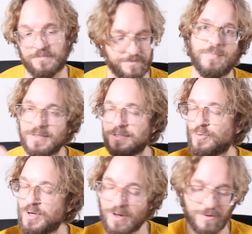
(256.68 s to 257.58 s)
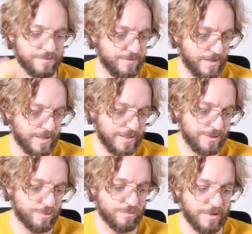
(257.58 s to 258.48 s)
But it's good enough. I'm
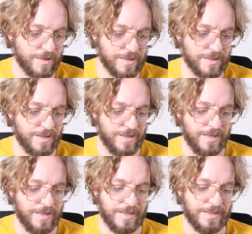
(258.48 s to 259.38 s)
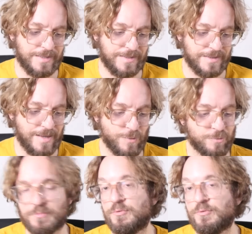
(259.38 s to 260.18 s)
not